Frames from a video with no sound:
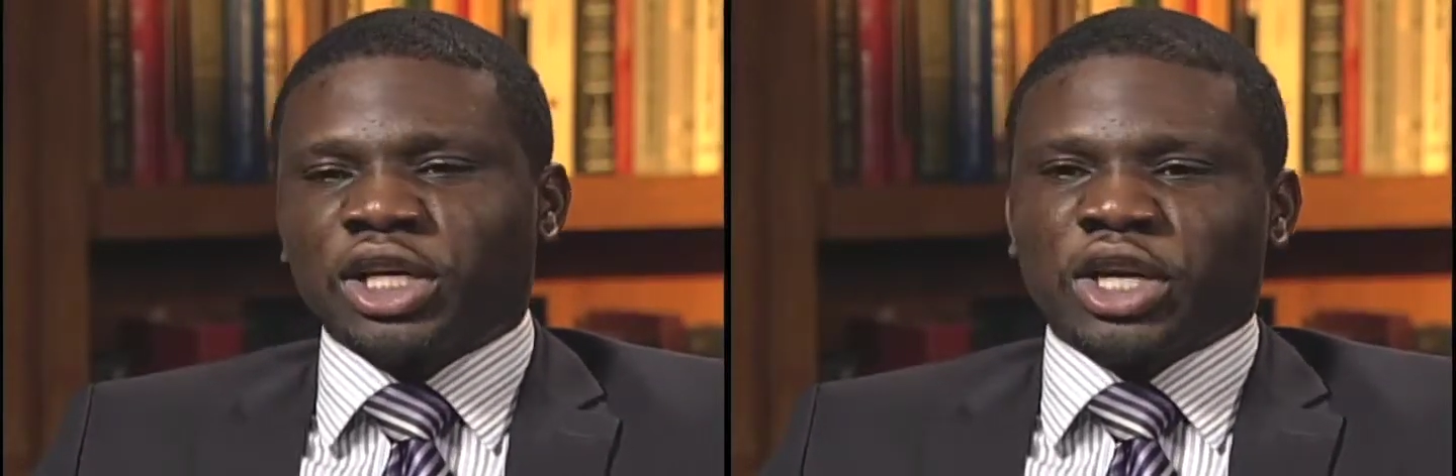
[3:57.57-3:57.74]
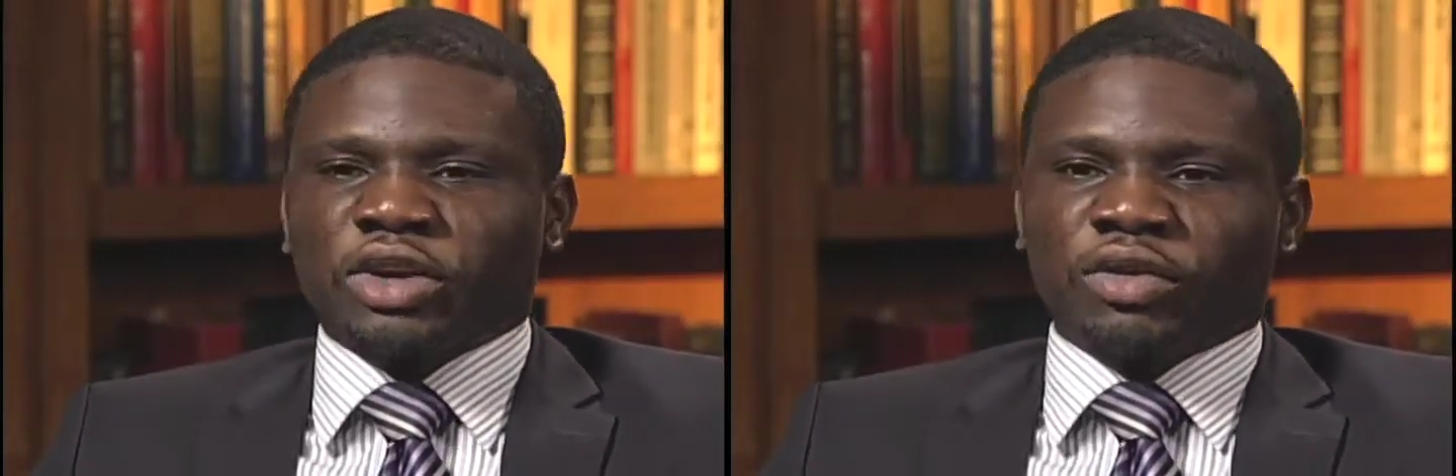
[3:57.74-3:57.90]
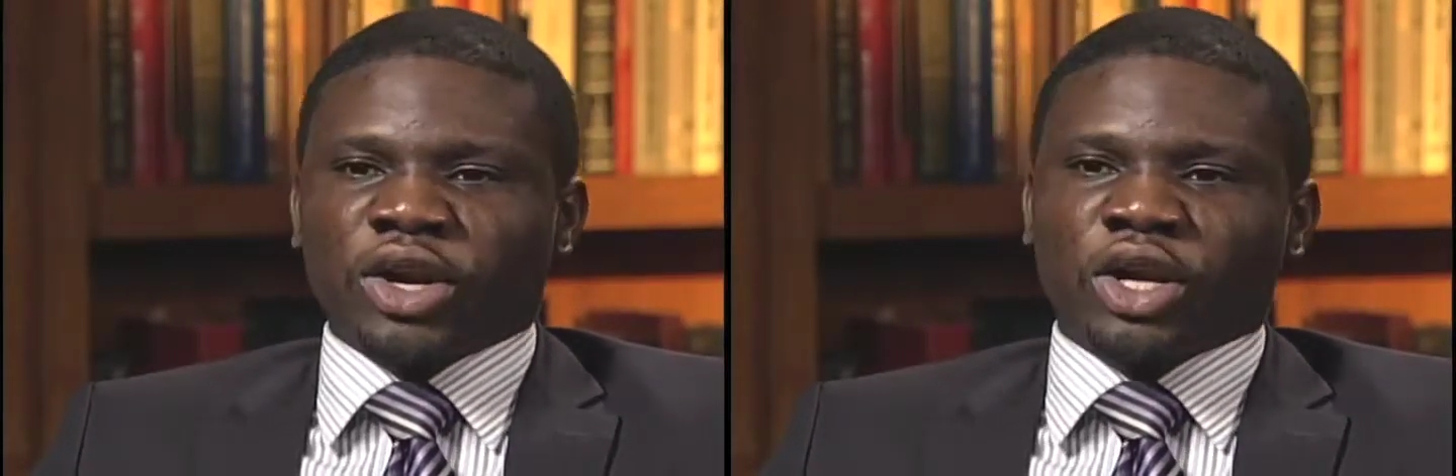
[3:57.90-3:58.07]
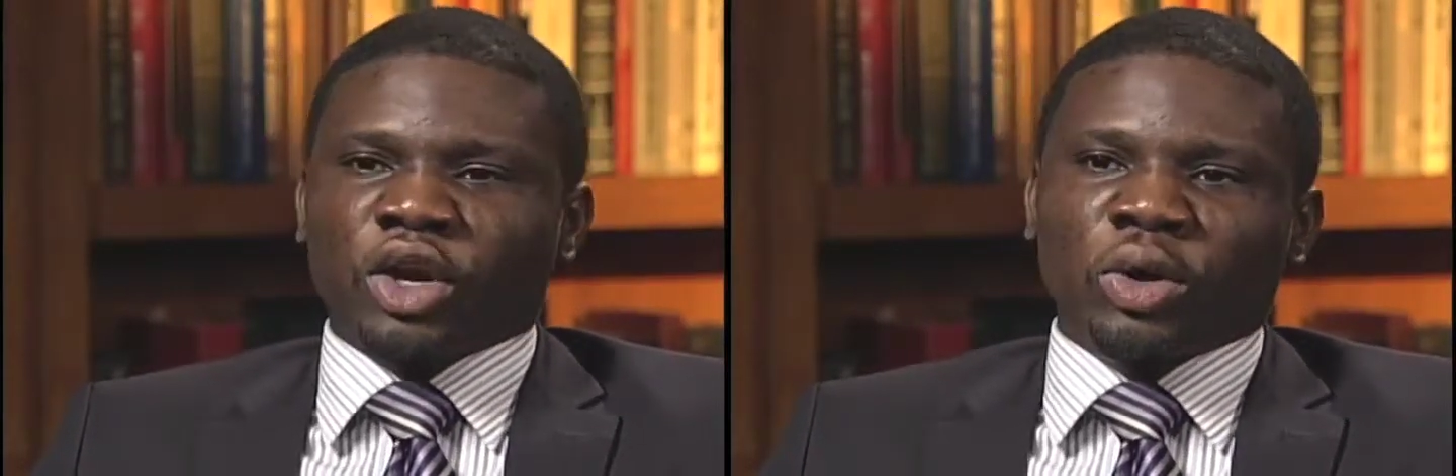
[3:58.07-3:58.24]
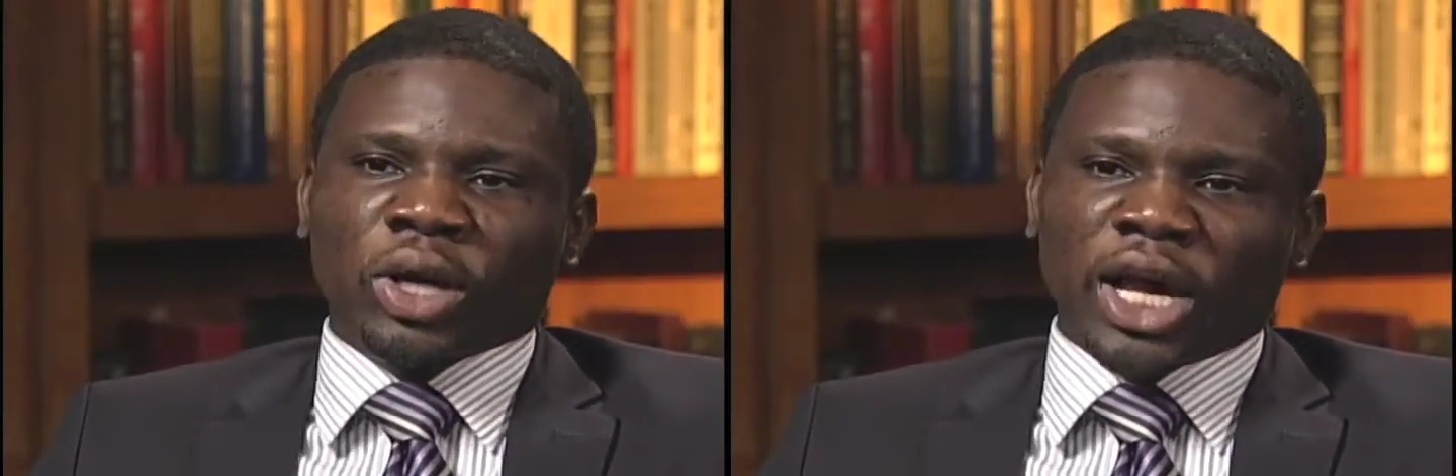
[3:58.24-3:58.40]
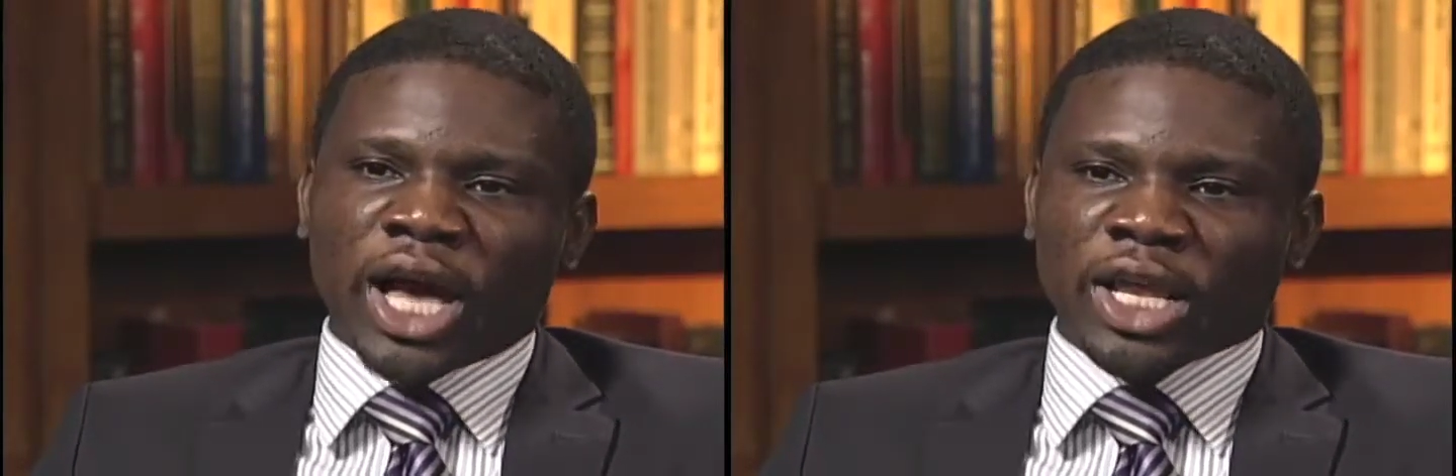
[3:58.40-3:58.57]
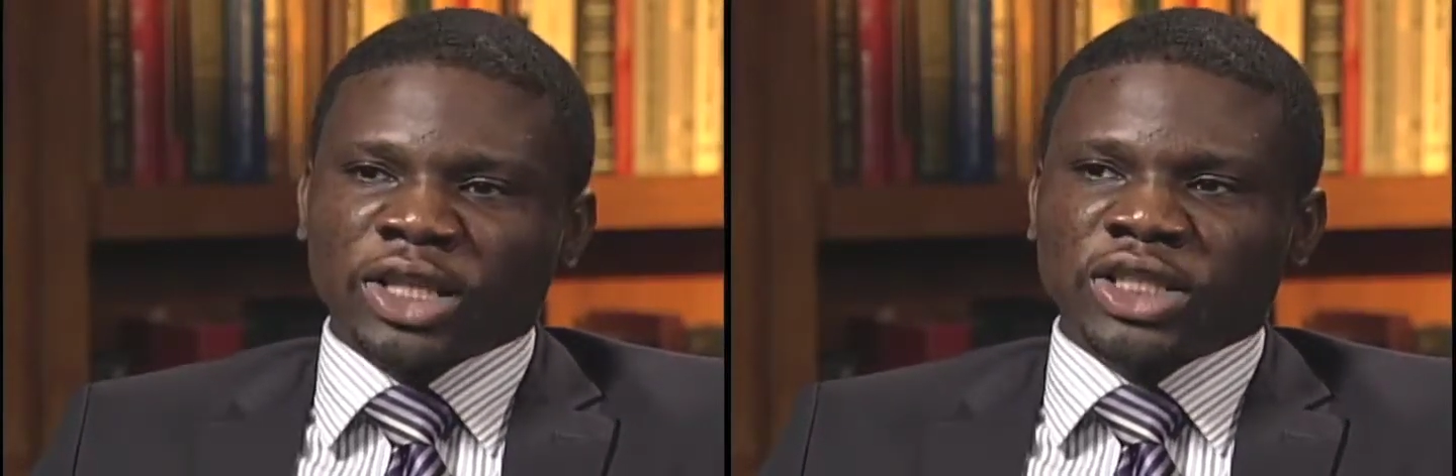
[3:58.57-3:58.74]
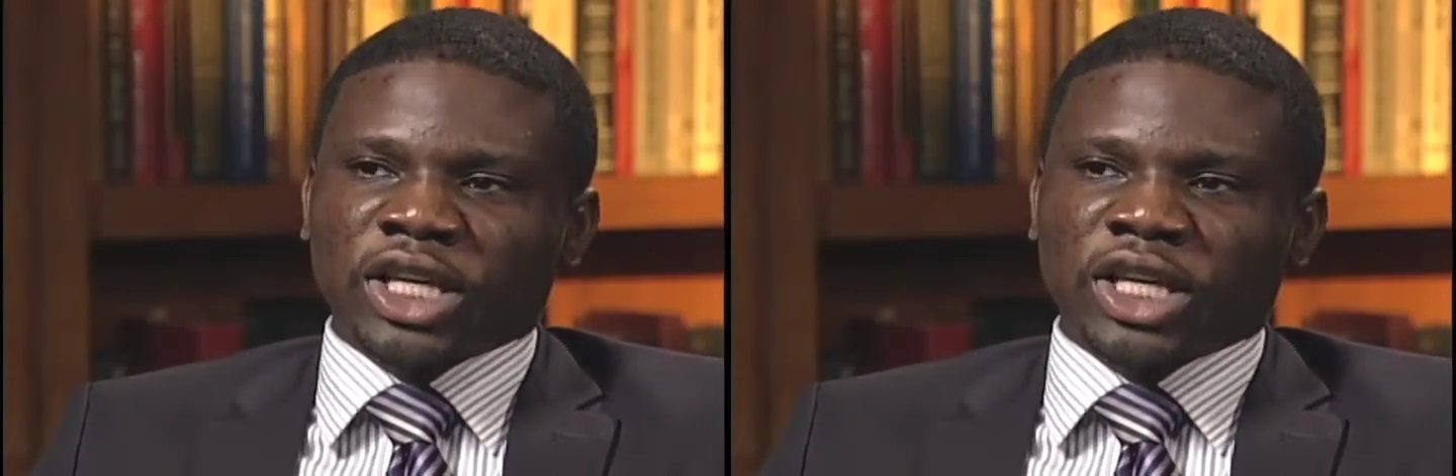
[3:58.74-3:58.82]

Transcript: getting ready to go to college,